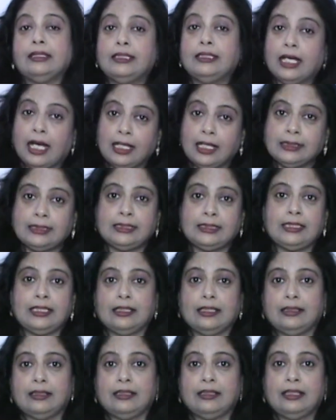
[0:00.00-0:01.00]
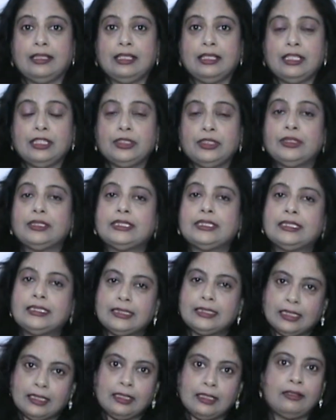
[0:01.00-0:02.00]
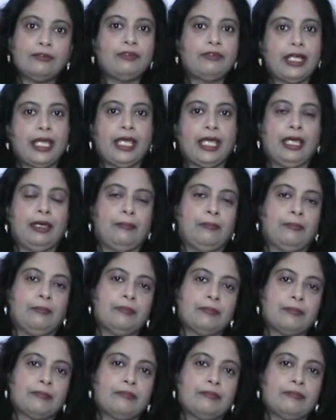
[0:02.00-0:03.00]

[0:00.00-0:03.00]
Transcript: Dasya, to serve Him;